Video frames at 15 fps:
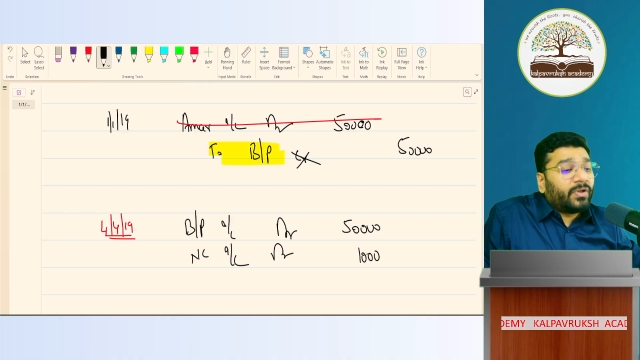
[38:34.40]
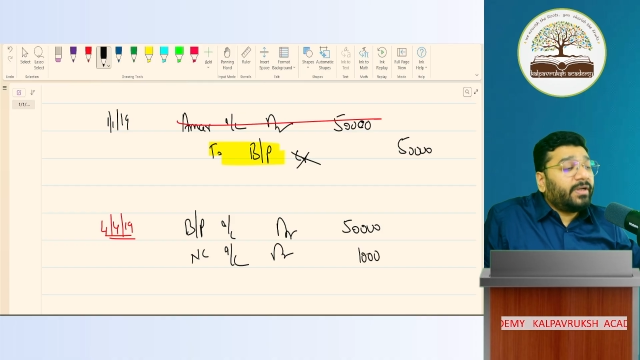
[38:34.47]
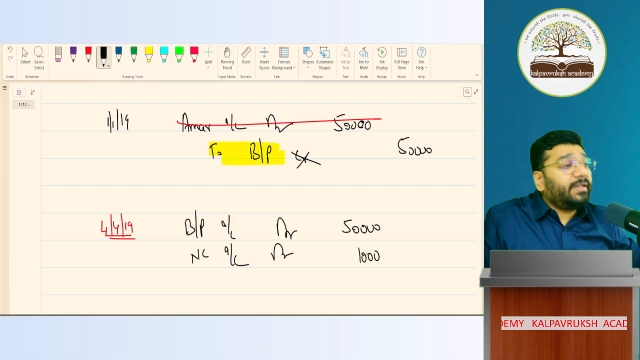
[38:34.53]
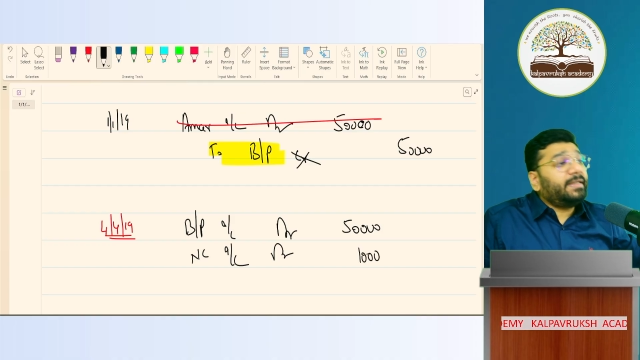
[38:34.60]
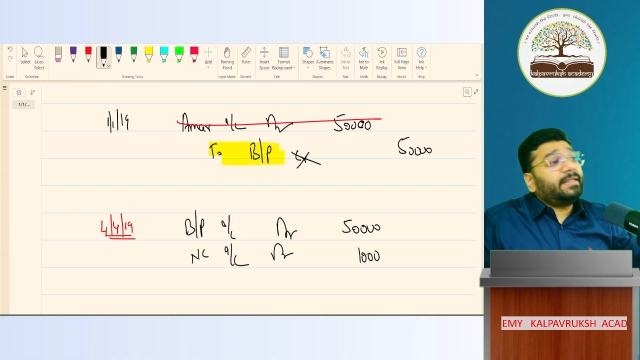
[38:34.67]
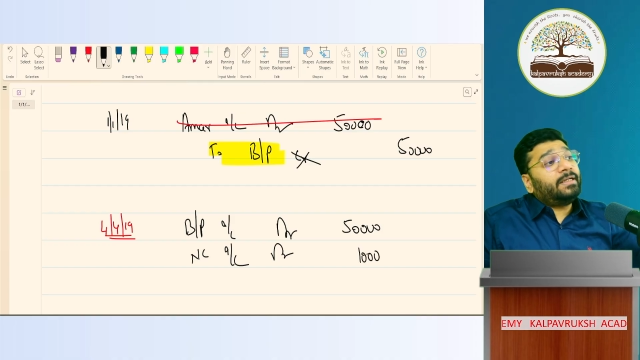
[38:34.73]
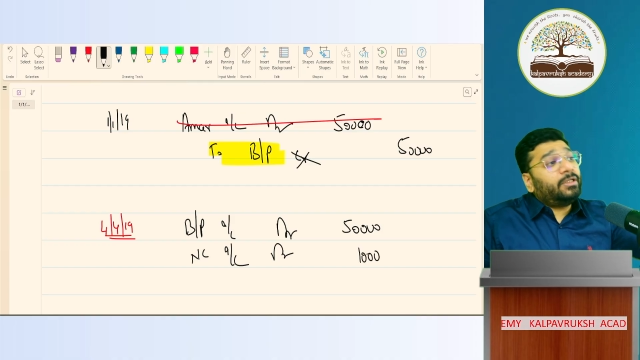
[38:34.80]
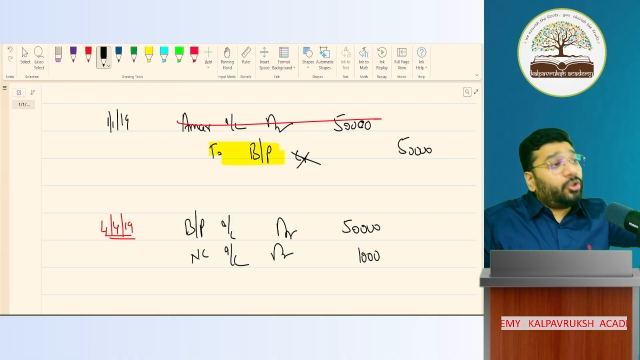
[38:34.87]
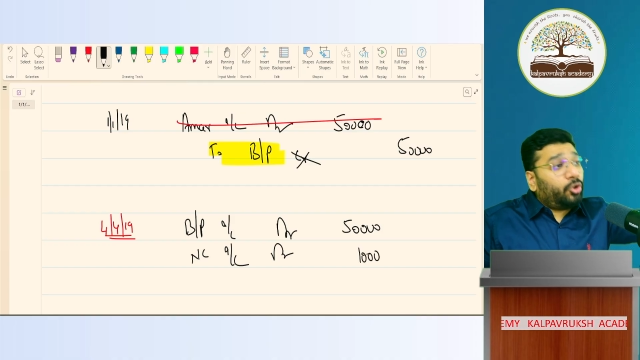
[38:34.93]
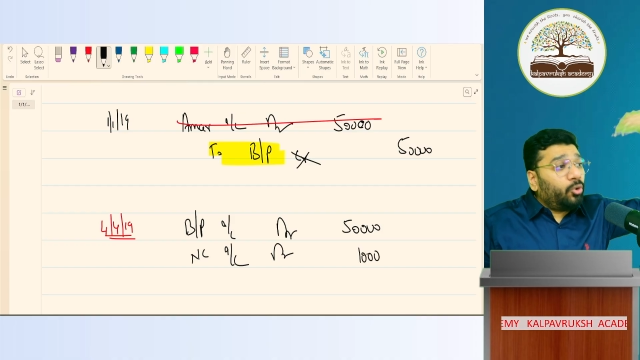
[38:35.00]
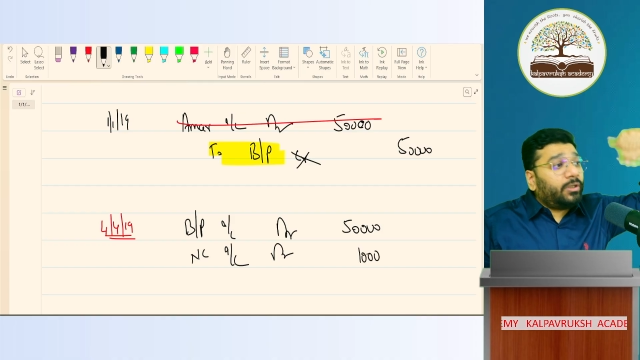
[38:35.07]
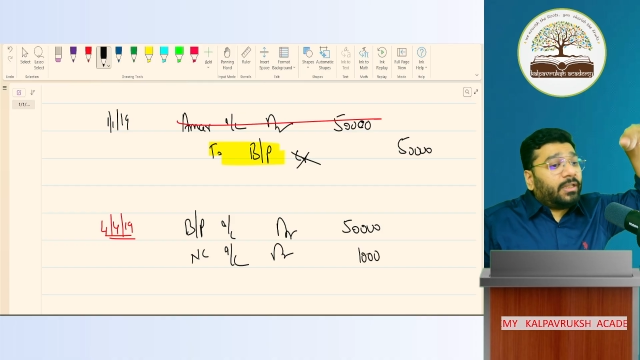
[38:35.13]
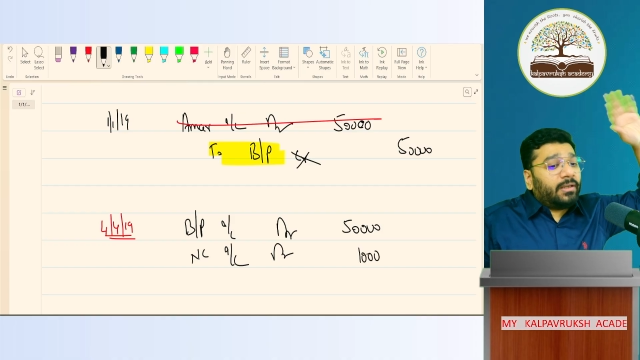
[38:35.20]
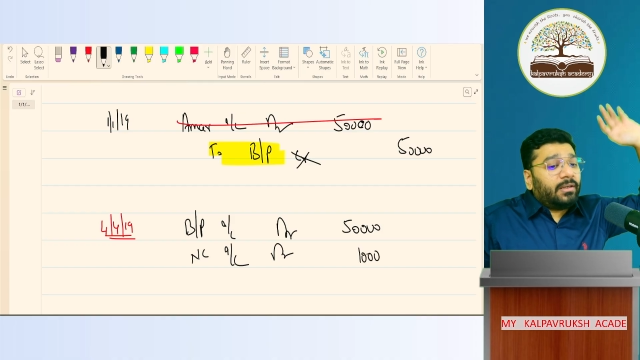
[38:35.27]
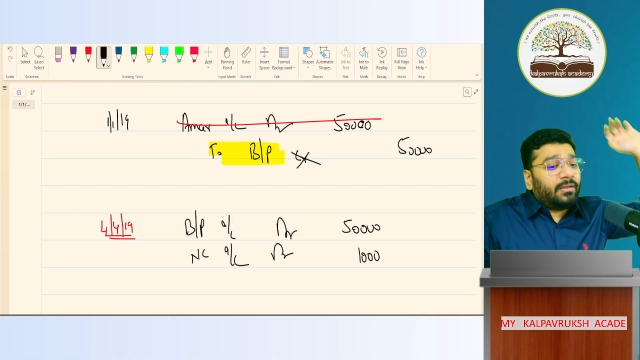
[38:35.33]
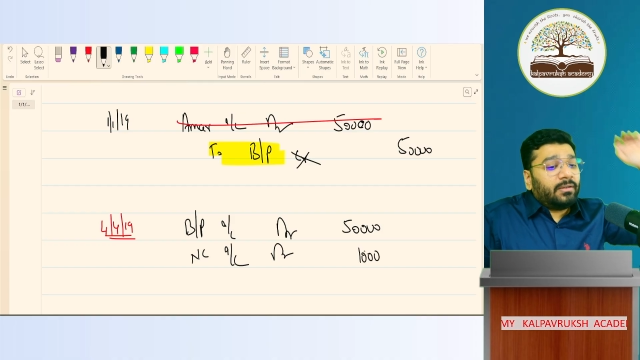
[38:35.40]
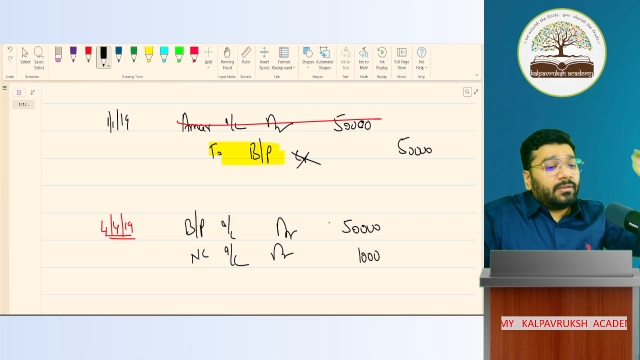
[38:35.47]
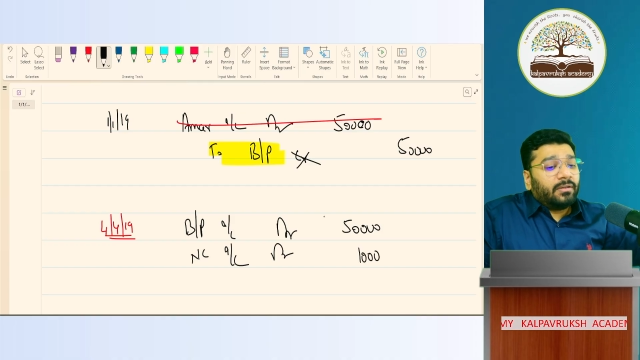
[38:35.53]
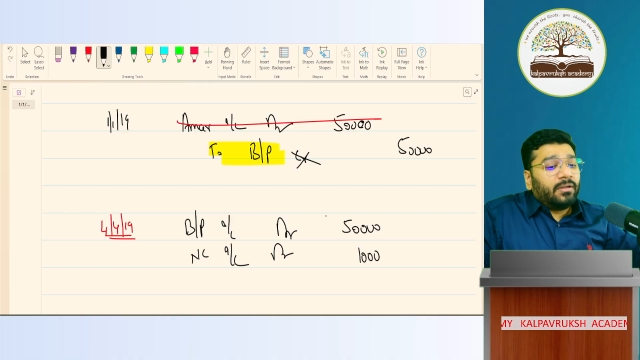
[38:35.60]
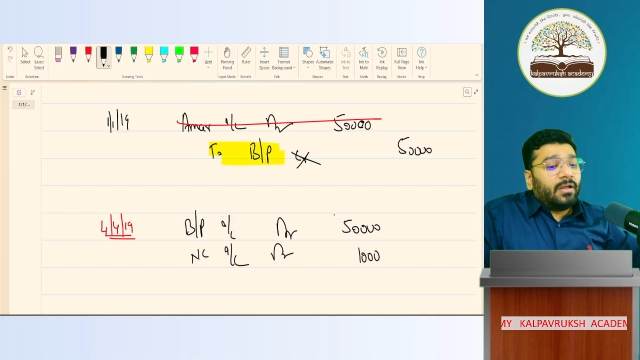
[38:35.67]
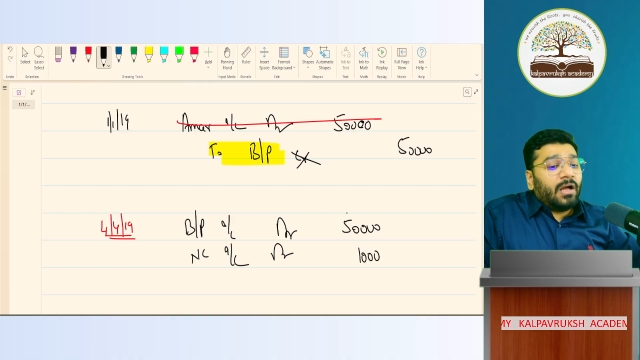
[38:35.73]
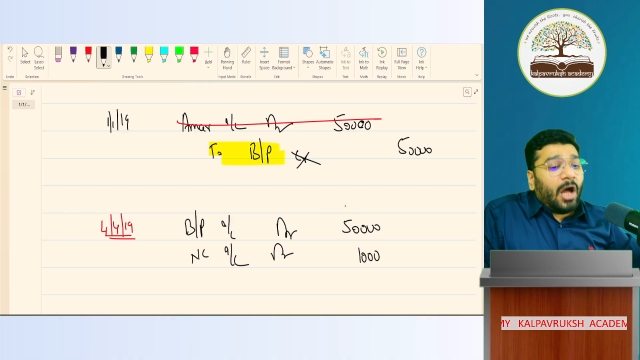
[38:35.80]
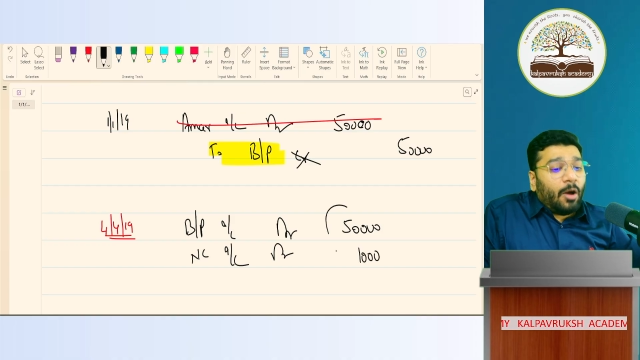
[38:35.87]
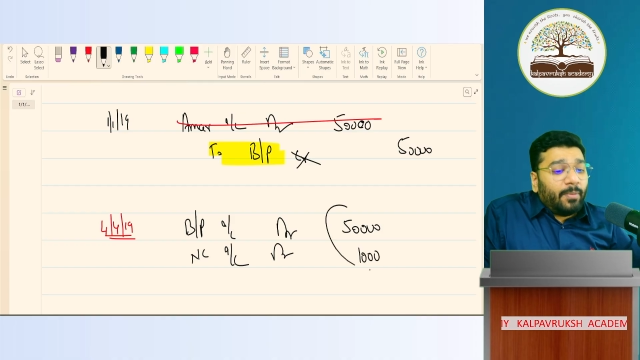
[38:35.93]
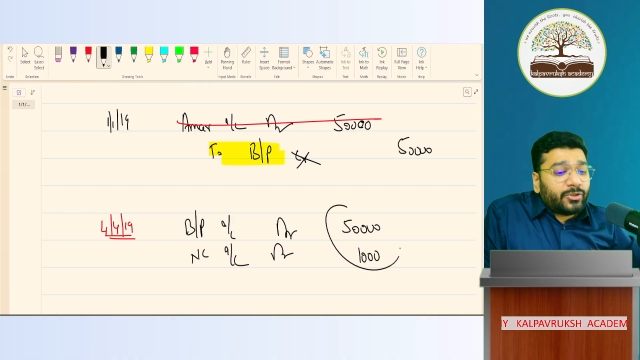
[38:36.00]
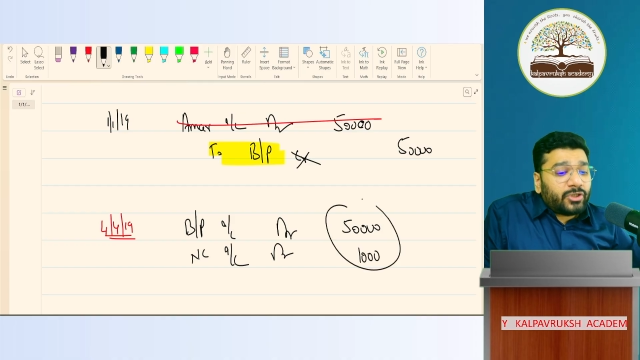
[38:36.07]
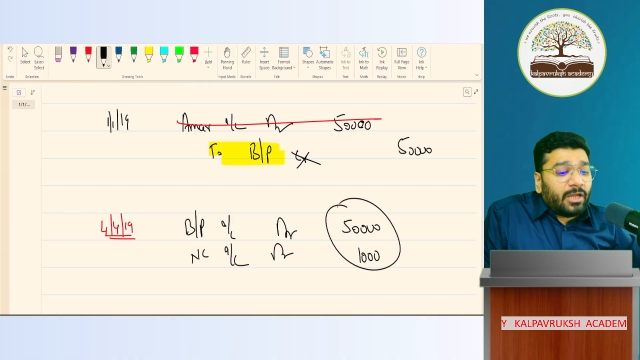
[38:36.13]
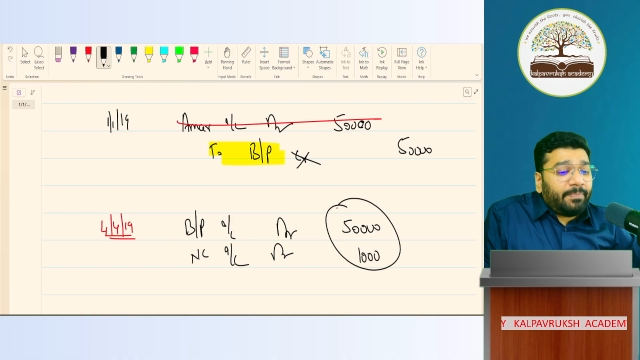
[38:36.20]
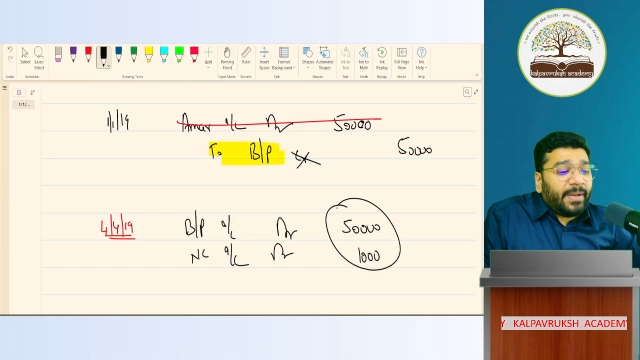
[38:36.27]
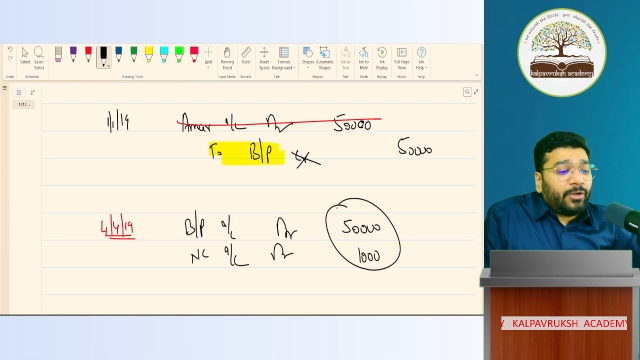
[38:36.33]
In total, how much
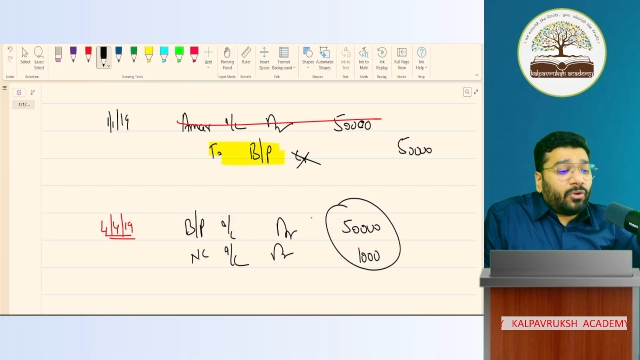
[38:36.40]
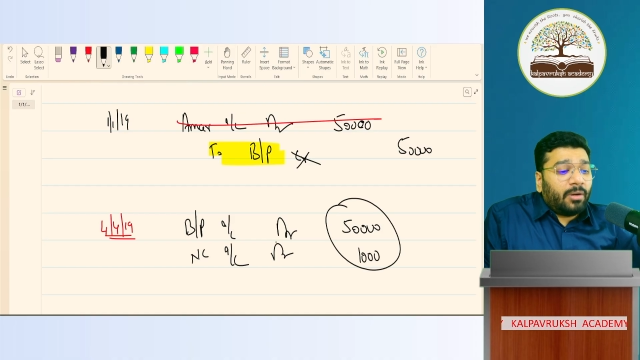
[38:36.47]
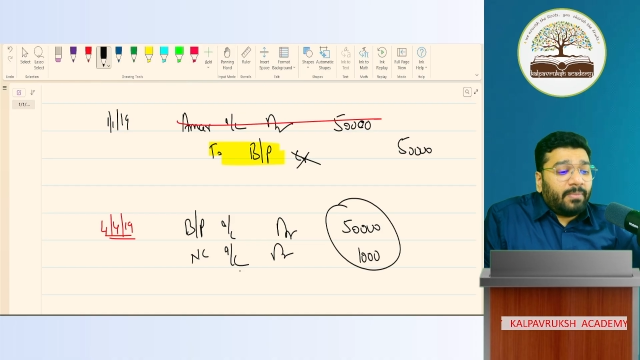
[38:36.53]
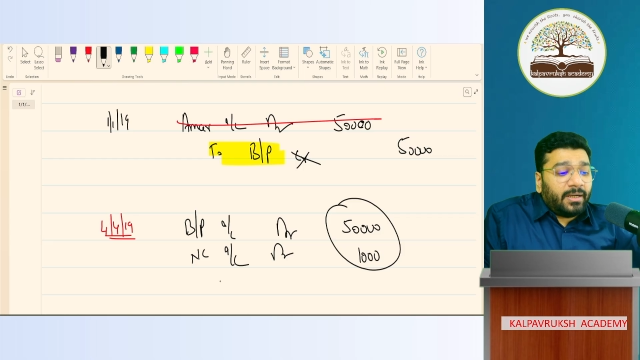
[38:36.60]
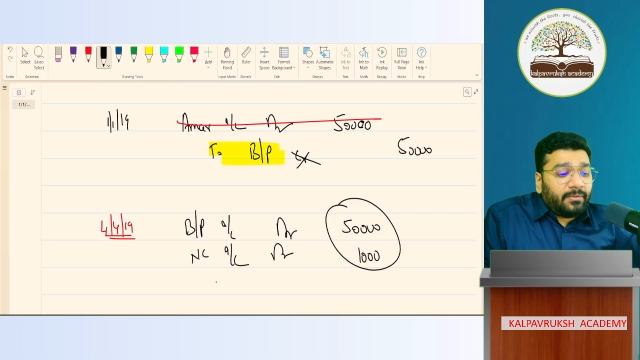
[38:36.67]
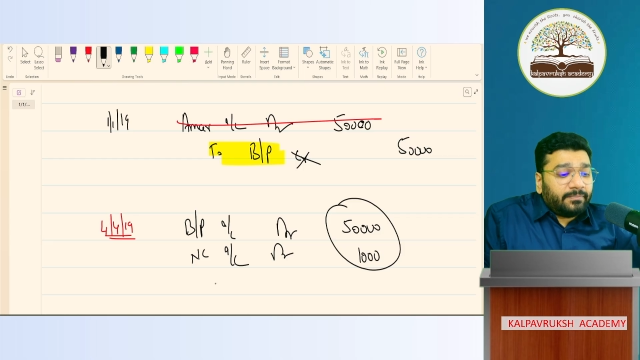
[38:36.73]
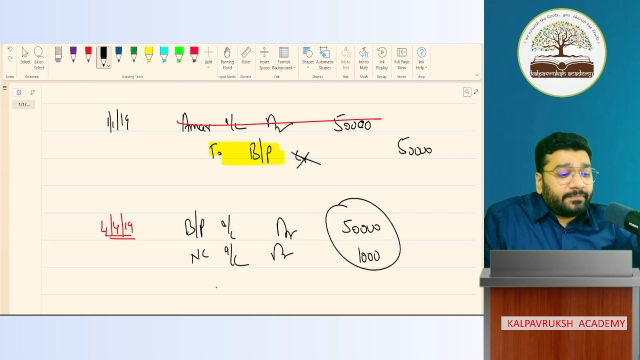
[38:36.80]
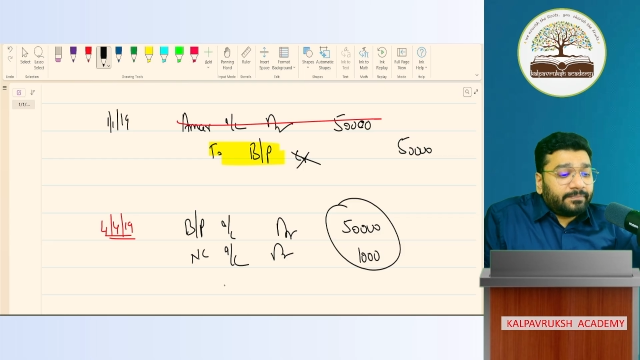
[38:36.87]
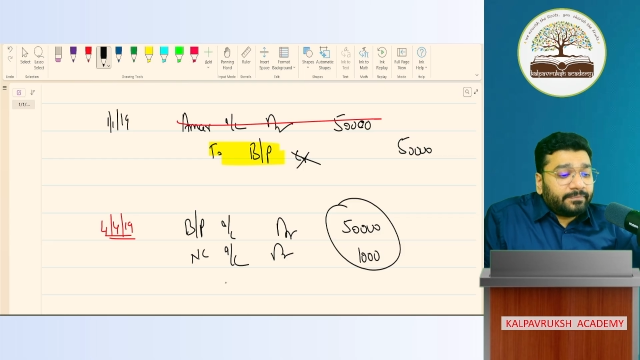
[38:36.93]
should I pay to Amar?